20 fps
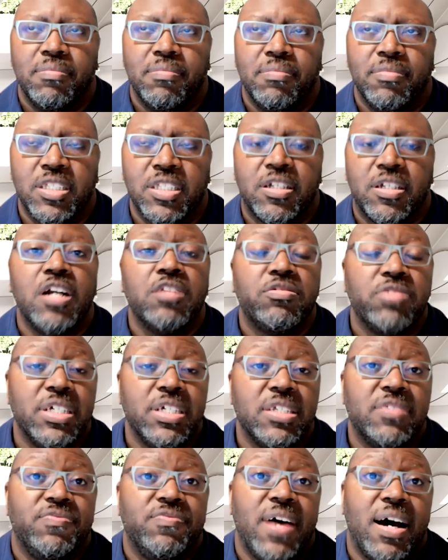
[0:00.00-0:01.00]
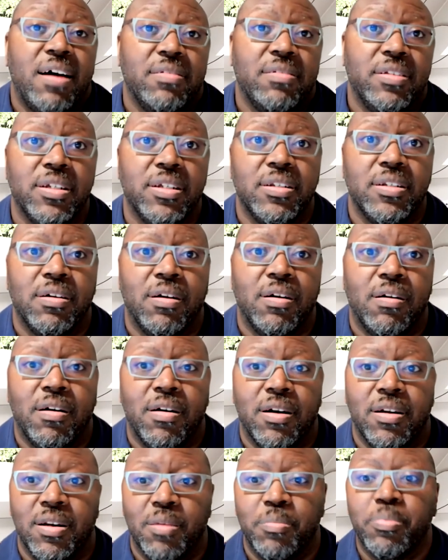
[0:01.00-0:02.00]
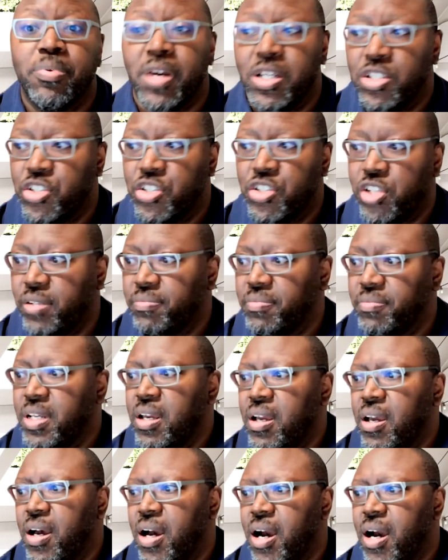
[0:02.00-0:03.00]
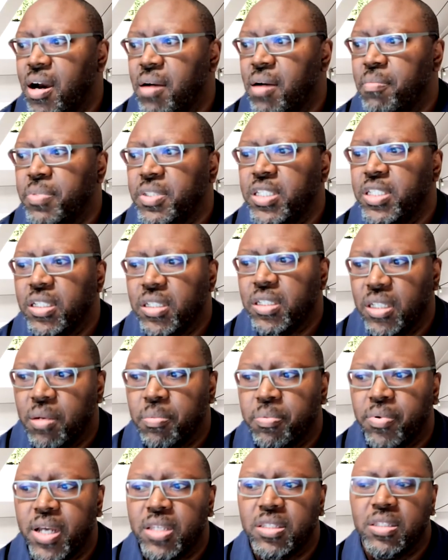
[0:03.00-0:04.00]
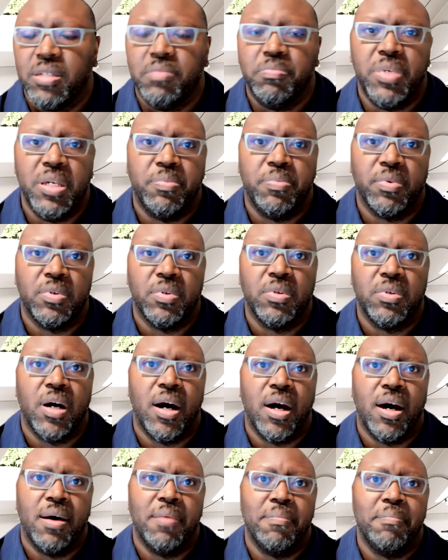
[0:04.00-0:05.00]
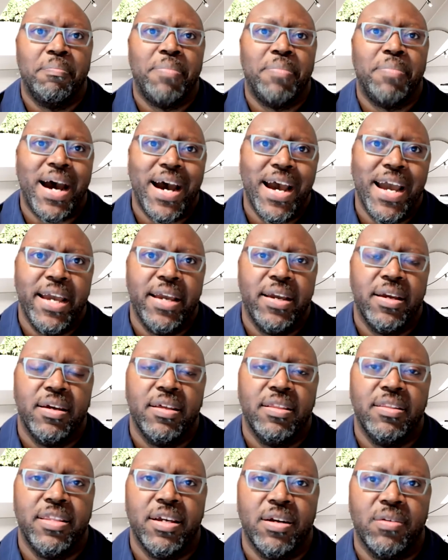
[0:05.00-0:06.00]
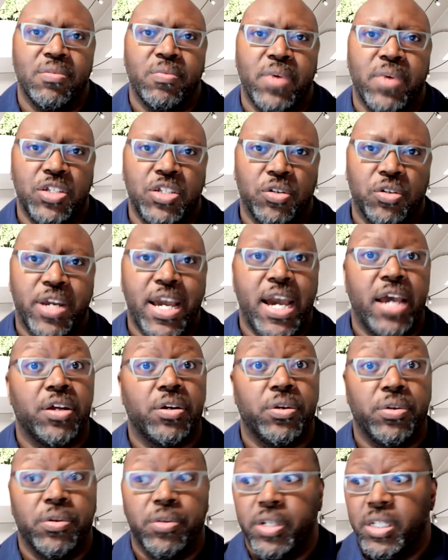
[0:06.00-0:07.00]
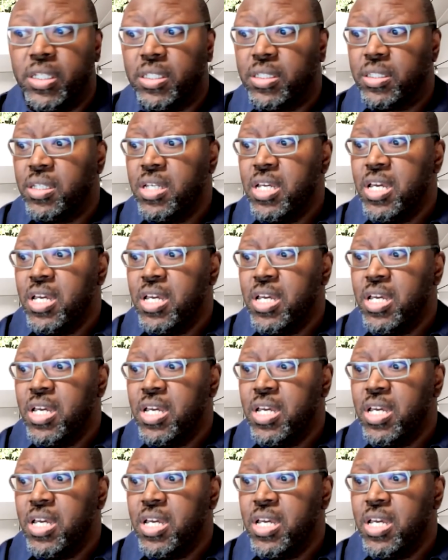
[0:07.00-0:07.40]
this country is founded on oppression, particularly oppressing people by their racial categories.